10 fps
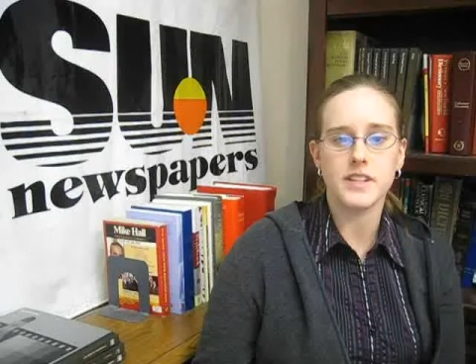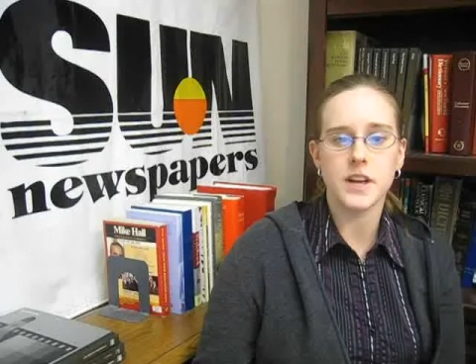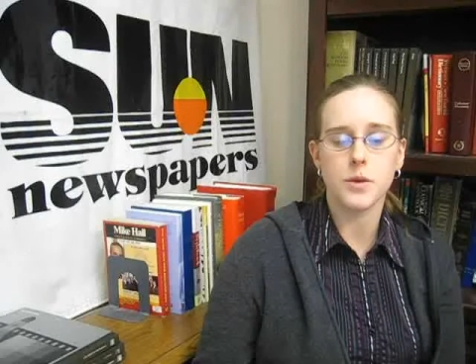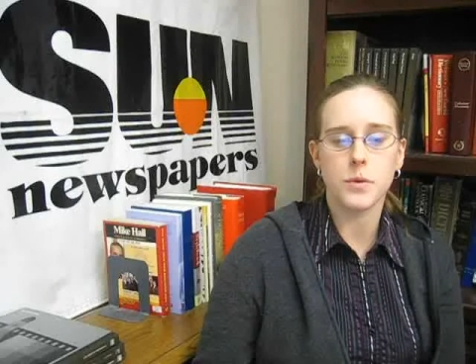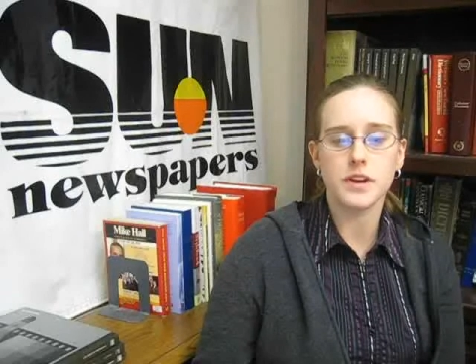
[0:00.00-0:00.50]

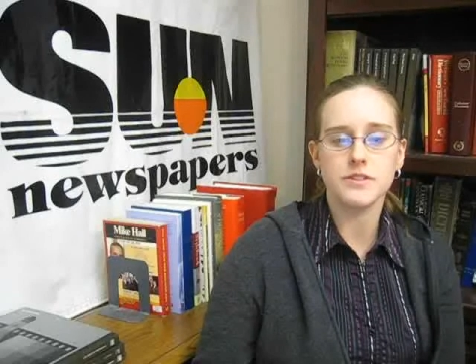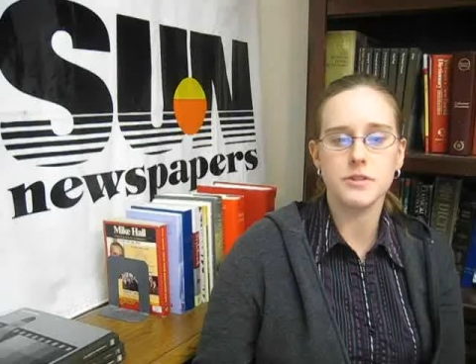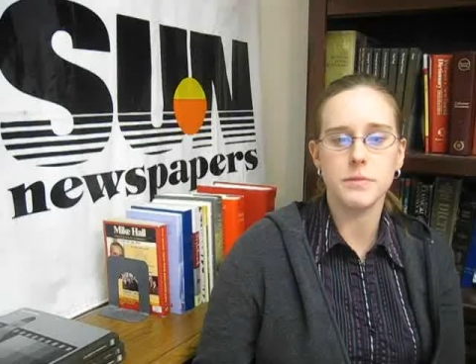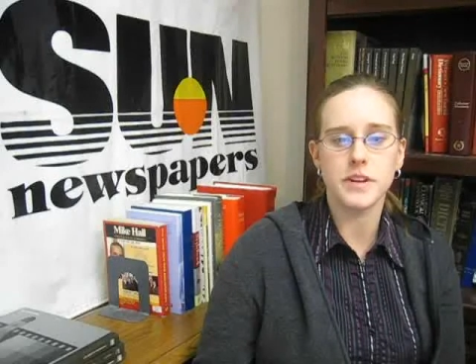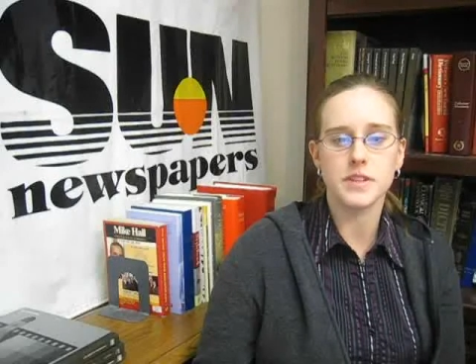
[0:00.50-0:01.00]

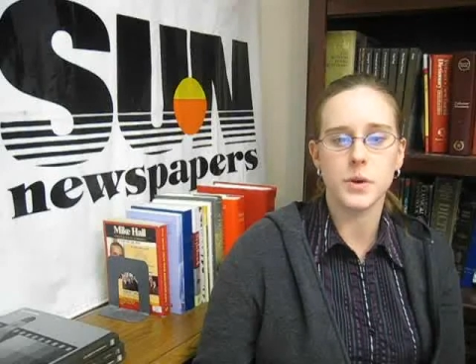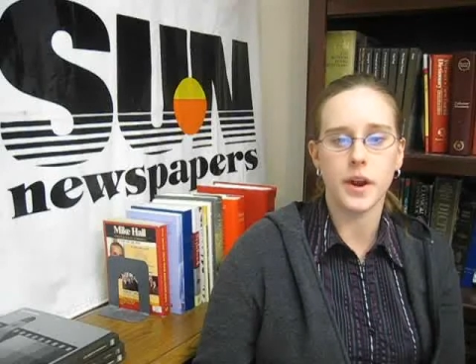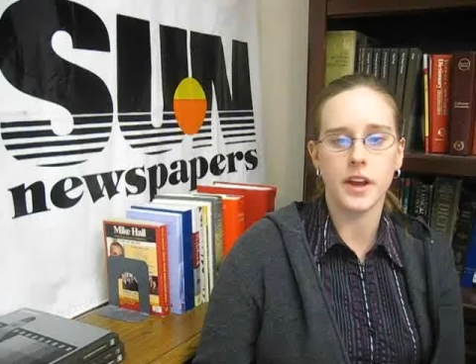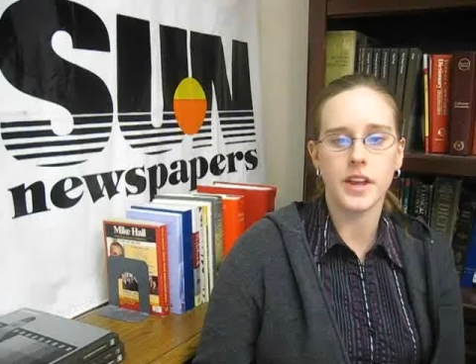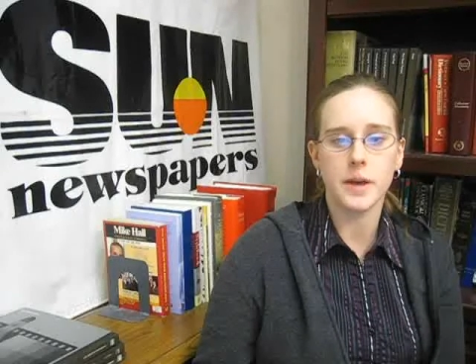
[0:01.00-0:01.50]
southwestern
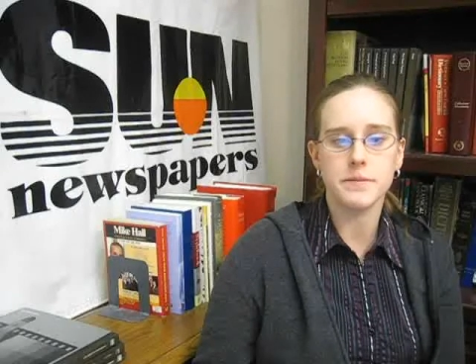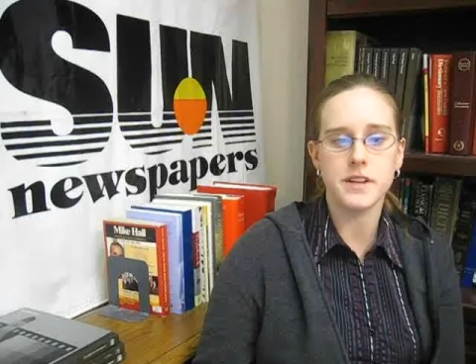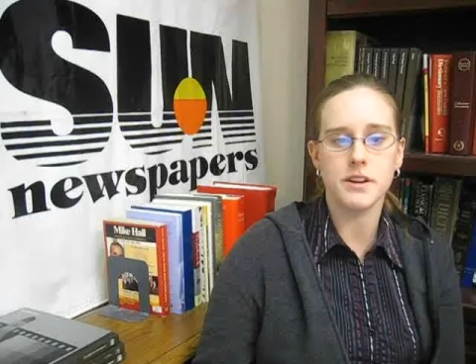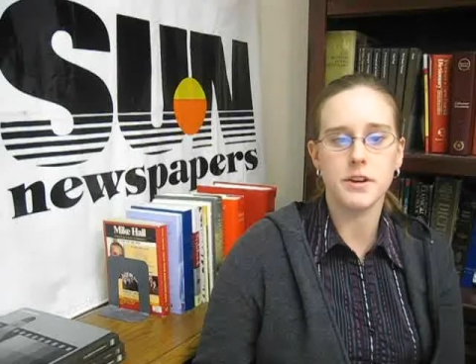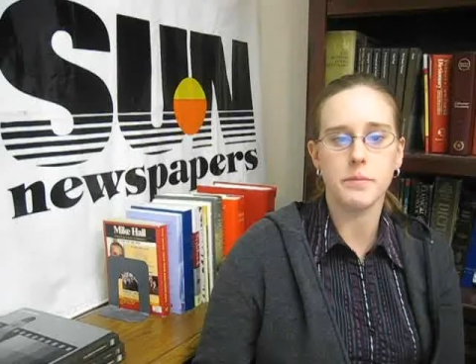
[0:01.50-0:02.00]
Minnesota kept
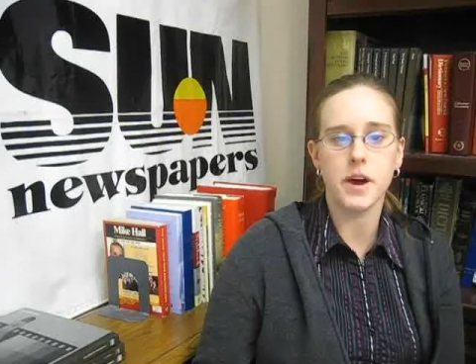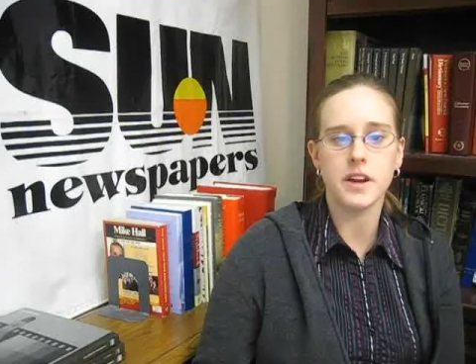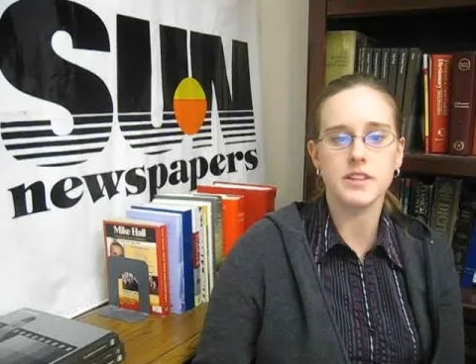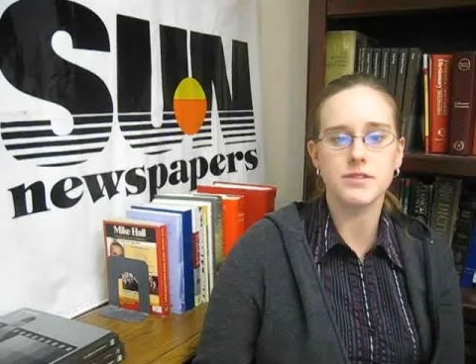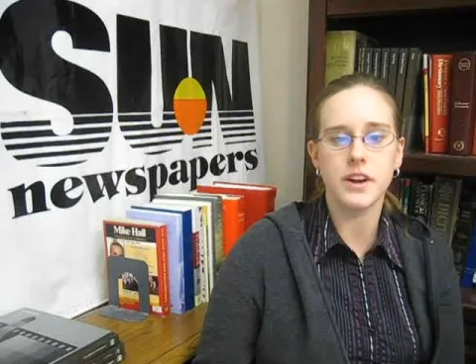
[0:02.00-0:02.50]
Senator
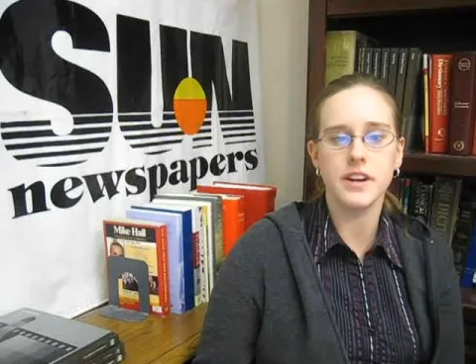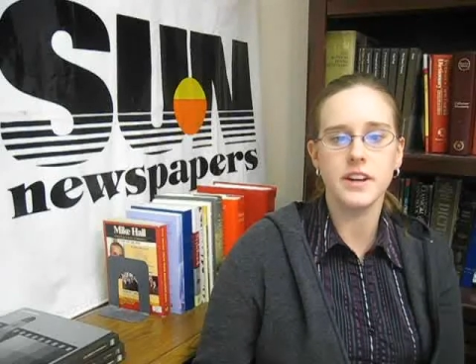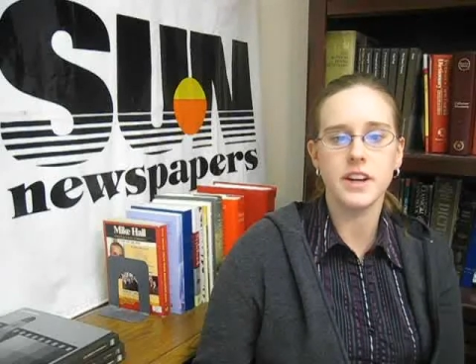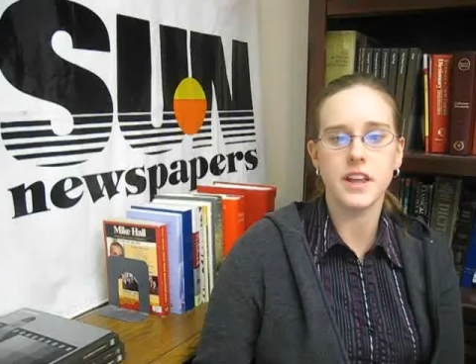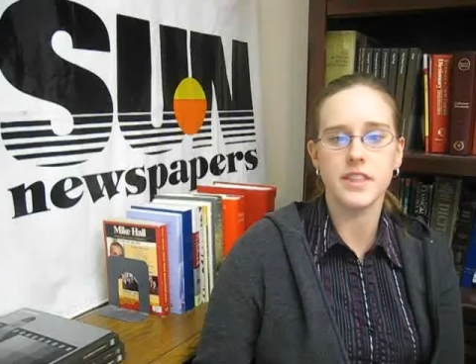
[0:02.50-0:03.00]
Bakk
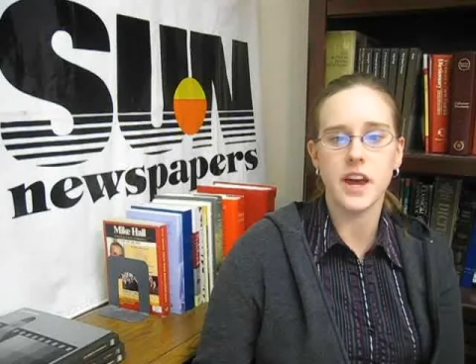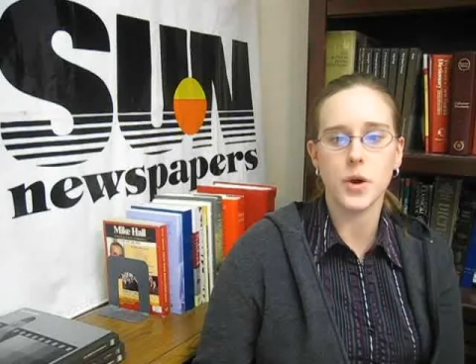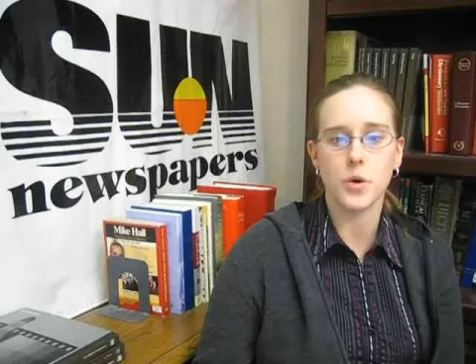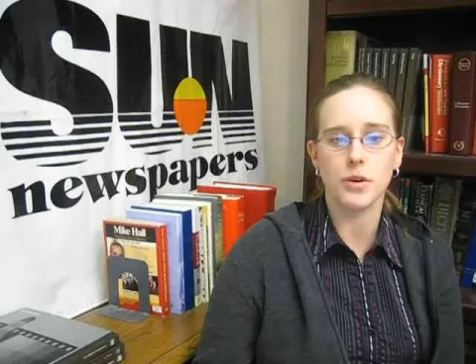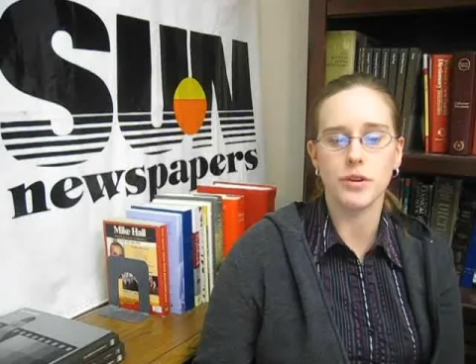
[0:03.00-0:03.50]
stranded in that
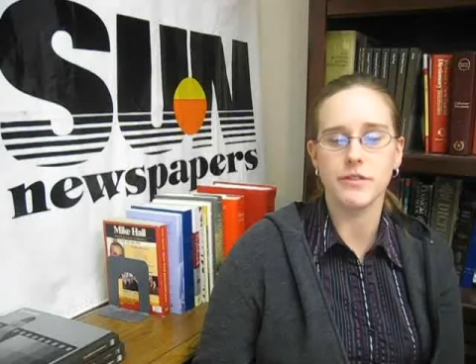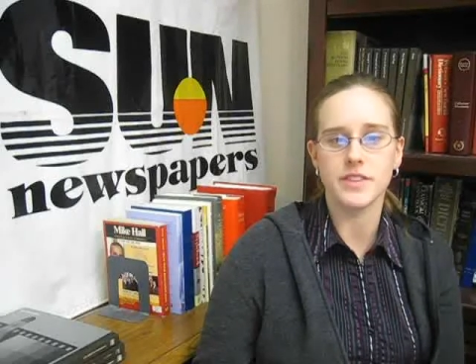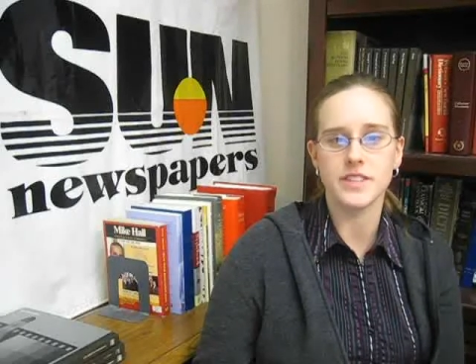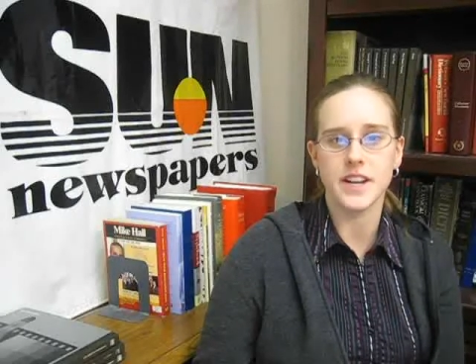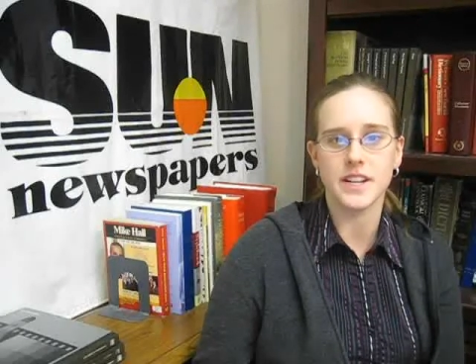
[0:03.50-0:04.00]
corner of the
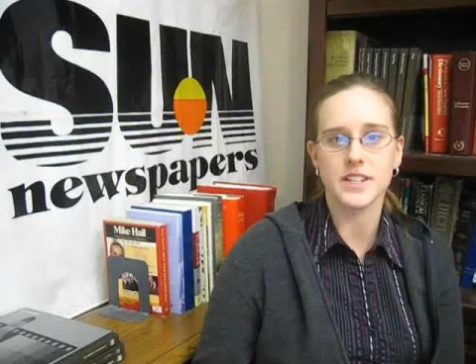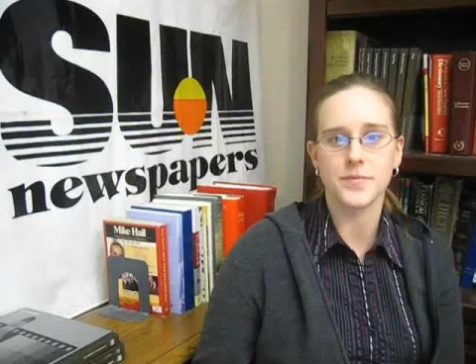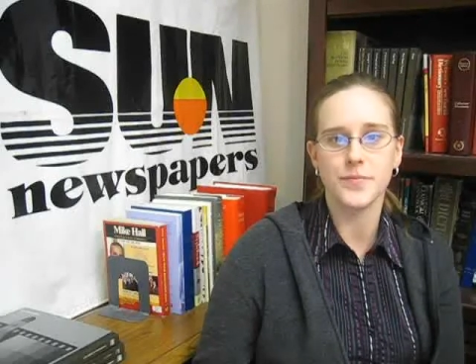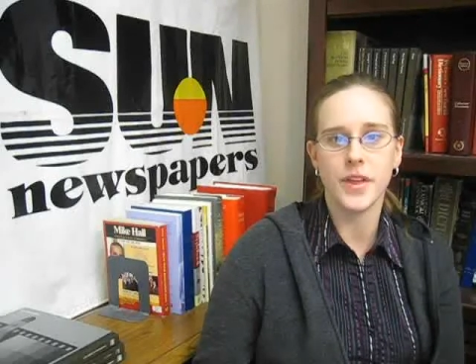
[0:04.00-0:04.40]
state.